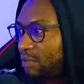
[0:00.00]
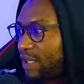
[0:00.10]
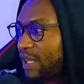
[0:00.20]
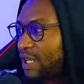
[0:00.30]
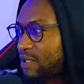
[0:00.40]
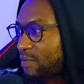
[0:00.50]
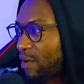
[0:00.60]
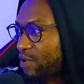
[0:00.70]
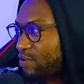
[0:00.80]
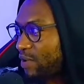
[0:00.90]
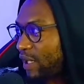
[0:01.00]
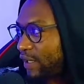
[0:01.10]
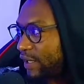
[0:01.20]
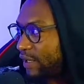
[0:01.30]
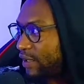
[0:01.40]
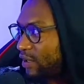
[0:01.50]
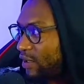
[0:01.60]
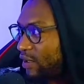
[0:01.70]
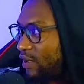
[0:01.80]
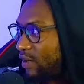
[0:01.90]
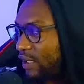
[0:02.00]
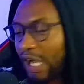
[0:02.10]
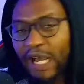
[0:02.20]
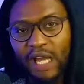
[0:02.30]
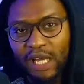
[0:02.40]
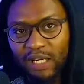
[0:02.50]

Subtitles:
team now. Which one again? Ghana.